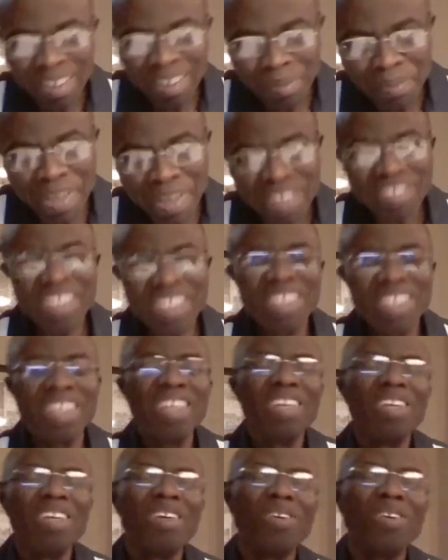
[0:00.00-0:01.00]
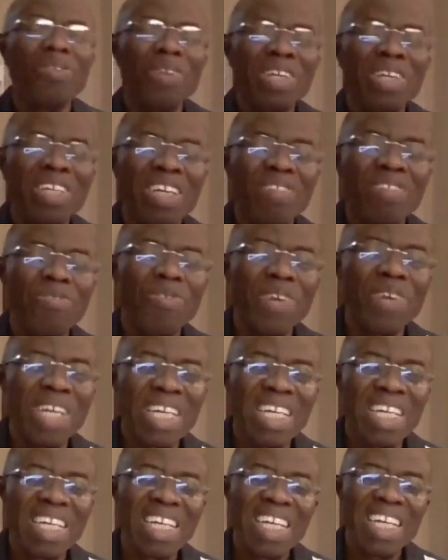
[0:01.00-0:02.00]
mercy will give
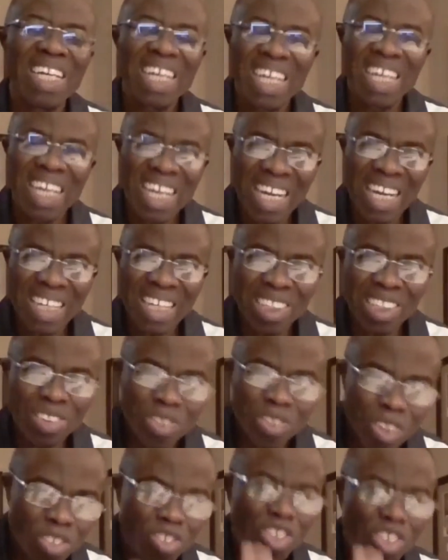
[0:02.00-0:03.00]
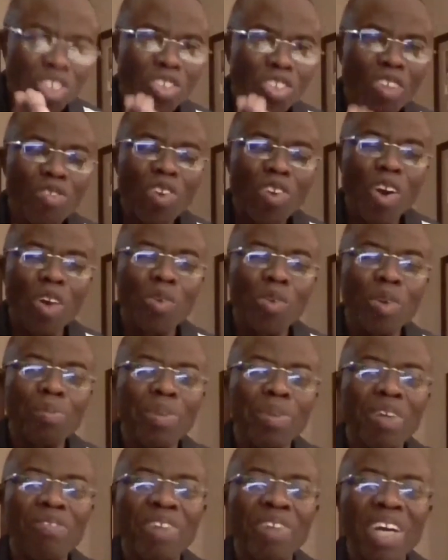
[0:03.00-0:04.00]
way, and the justice of God will
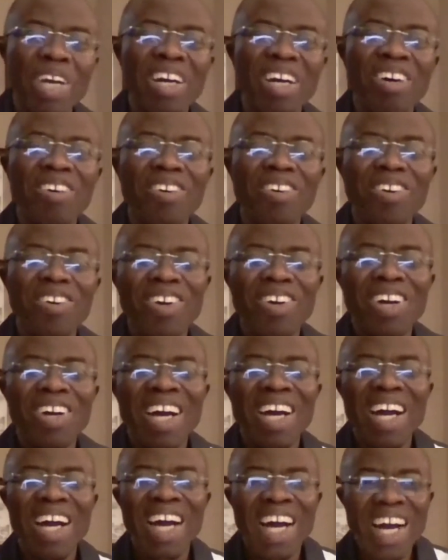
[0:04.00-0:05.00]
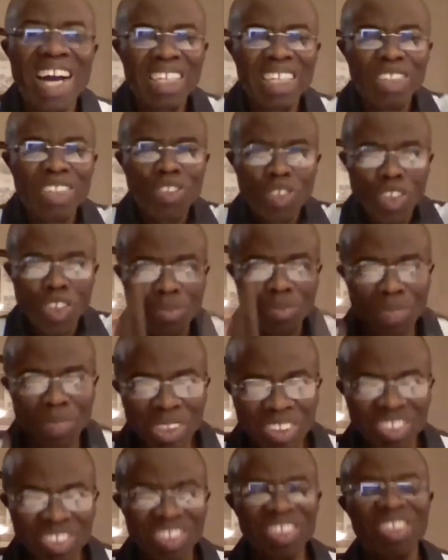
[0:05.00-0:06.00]
prevail, and the
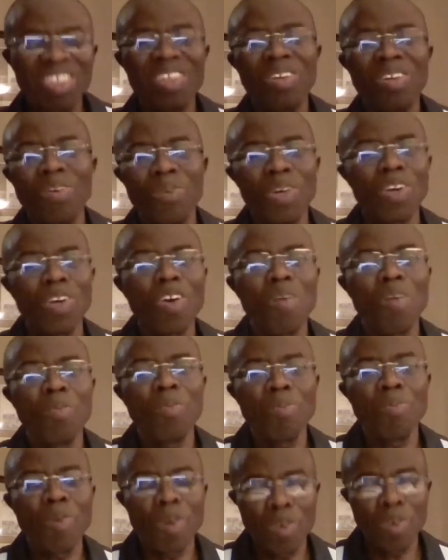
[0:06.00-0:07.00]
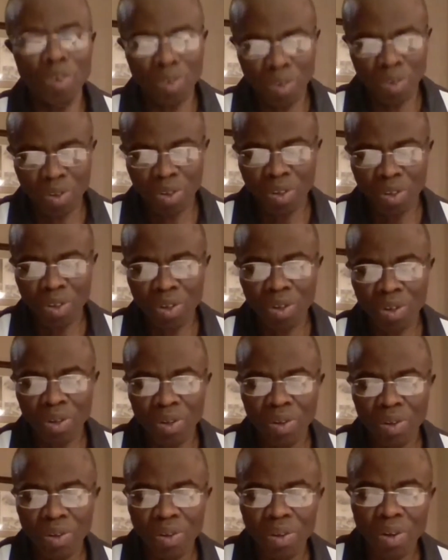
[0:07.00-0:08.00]
judgment will come upon
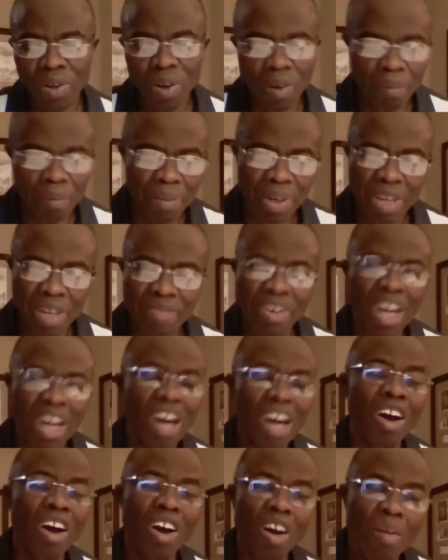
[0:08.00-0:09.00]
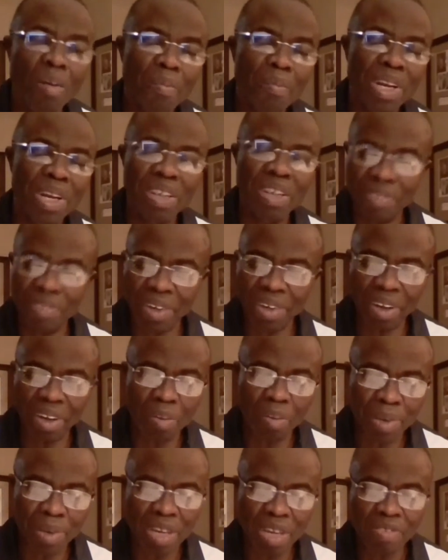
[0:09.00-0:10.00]
unbeliever, or unbeliever,
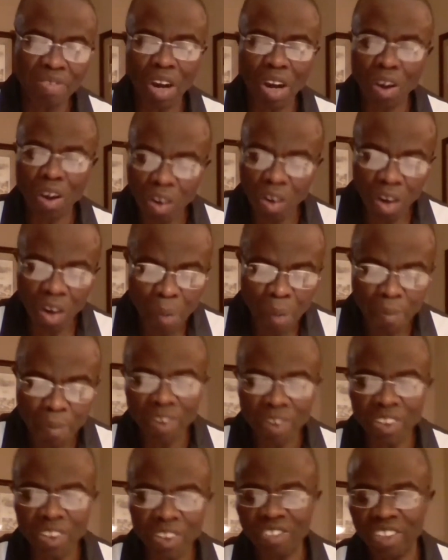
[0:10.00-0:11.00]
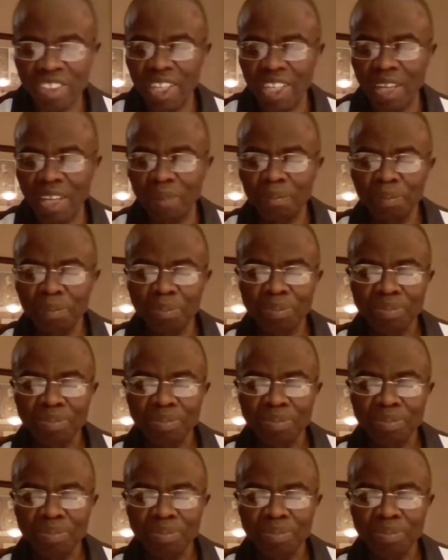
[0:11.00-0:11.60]
unbeliever, or upon the sinner.